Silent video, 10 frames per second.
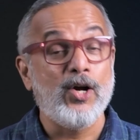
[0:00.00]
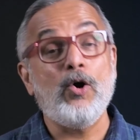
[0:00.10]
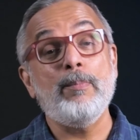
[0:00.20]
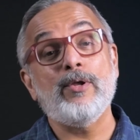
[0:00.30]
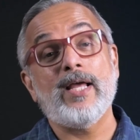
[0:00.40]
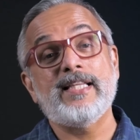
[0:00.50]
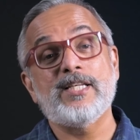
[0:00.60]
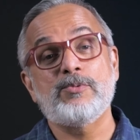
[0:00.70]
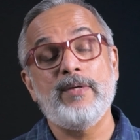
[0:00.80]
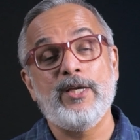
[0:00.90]
Hope you like
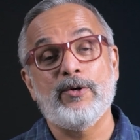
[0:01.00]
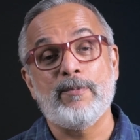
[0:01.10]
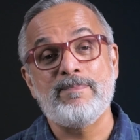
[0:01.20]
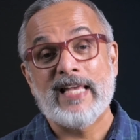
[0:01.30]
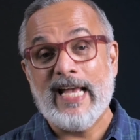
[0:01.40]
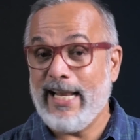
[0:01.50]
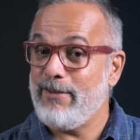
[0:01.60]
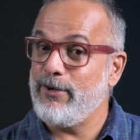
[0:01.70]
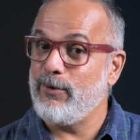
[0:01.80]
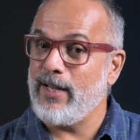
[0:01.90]
this video, and
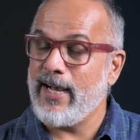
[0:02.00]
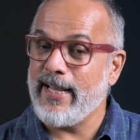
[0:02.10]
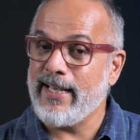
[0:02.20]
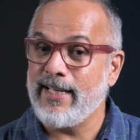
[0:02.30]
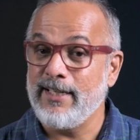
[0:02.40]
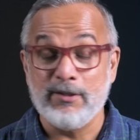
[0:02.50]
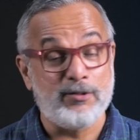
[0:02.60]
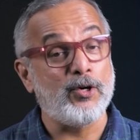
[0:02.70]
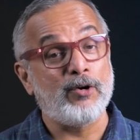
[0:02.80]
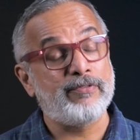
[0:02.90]
if you like,
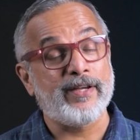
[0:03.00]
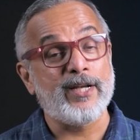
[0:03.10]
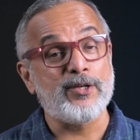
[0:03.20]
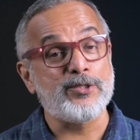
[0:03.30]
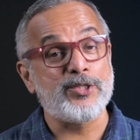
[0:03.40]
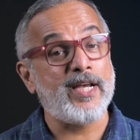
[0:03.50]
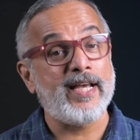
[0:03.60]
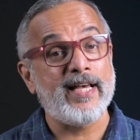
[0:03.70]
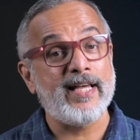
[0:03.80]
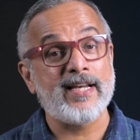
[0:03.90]
don't forget to
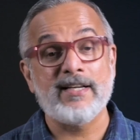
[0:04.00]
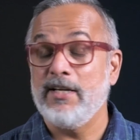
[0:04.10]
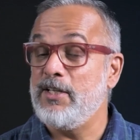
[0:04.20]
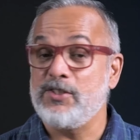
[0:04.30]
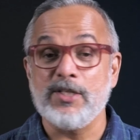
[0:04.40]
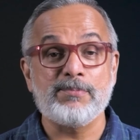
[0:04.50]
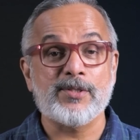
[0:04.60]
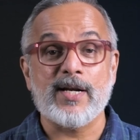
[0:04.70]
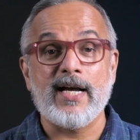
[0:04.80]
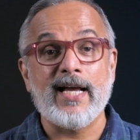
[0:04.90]
share,
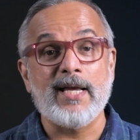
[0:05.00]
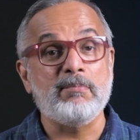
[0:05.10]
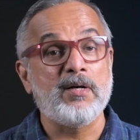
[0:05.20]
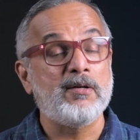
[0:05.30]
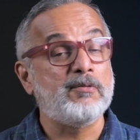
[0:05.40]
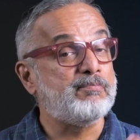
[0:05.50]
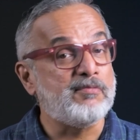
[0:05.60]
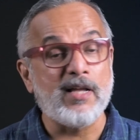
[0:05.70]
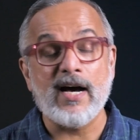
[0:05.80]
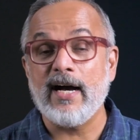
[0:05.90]
subscribe,
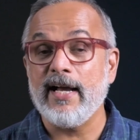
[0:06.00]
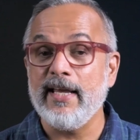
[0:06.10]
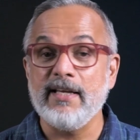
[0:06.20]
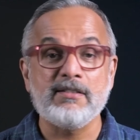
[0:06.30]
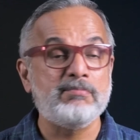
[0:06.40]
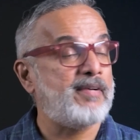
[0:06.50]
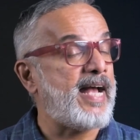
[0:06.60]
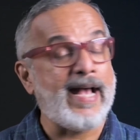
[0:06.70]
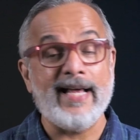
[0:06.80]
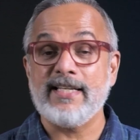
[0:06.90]
like,
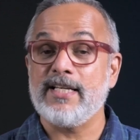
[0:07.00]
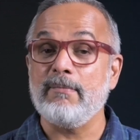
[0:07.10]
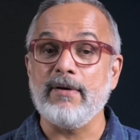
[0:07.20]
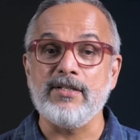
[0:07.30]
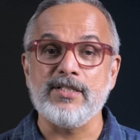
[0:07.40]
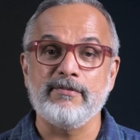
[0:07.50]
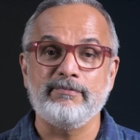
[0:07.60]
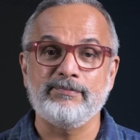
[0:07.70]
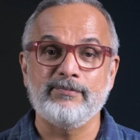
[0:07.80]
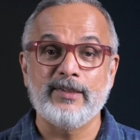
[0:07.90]
and comment.
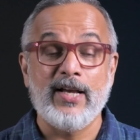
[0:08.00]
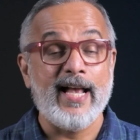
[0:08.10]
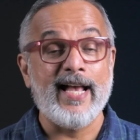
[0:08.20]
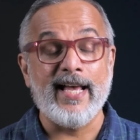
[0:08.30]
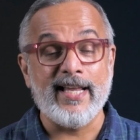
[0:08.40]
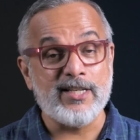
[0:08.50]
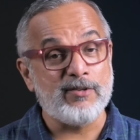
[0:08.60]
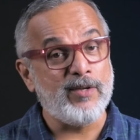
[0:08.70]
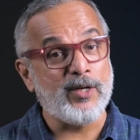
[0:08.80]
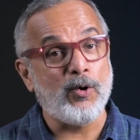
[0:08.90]

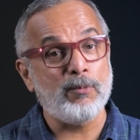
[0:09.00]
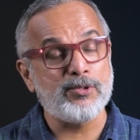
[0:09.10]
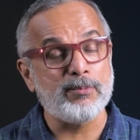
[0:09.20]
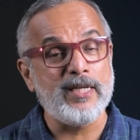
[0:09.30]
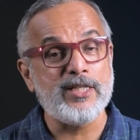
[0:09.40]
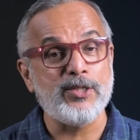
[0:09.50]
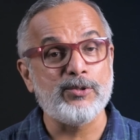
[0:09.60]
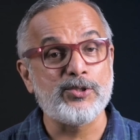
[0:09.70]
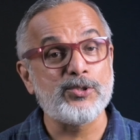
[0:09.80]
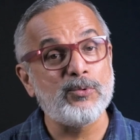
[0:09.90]
And we hope to meet
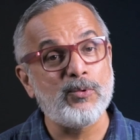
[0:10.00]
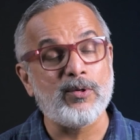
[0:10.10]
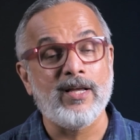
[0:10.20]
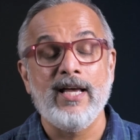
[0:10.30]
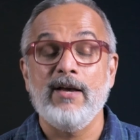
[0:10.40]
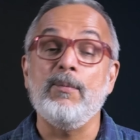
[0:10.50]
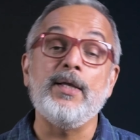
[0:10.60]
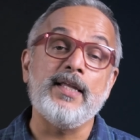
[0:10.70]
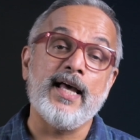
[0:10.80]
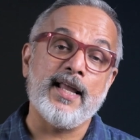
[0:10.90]
you soon
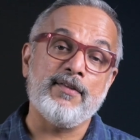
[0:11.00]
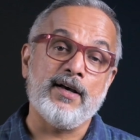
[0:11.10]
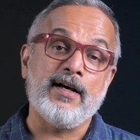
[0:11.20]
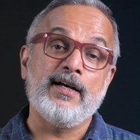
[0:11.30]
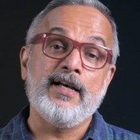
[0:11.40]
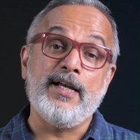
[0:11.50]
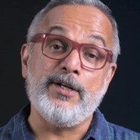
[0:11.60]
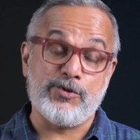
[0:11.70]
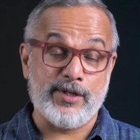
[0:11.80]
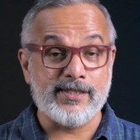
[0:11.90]
with another
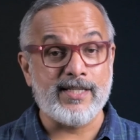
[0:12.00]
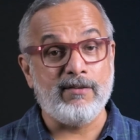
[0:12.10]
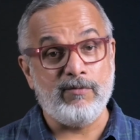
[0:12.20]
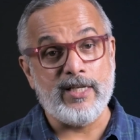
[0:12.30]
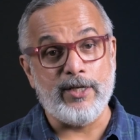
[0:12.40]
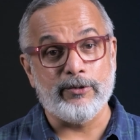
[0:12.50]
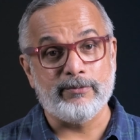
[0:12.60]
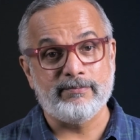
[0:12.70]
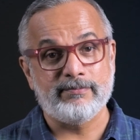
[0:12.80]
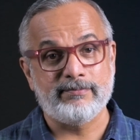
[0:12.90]
interesting
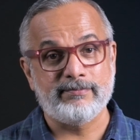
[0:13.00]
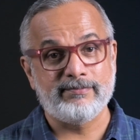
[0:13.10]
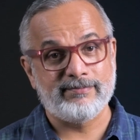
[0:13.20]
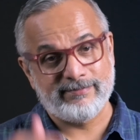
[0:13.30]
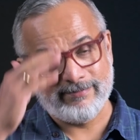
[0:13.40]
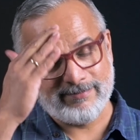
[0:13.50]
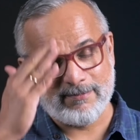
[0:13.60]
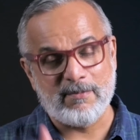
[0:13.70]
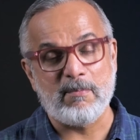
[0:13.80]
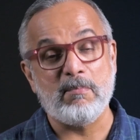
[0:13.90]
video.
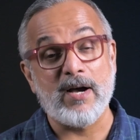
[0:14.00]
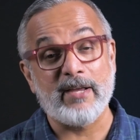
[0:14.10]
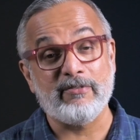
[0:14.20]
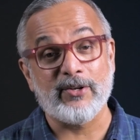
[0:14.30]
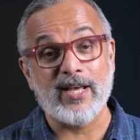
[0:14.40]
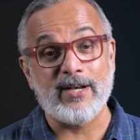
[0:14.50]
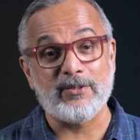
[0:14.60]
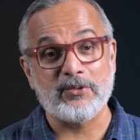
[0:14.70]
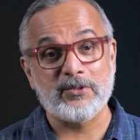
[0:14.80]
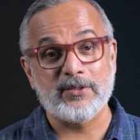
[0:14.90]
Bye for now.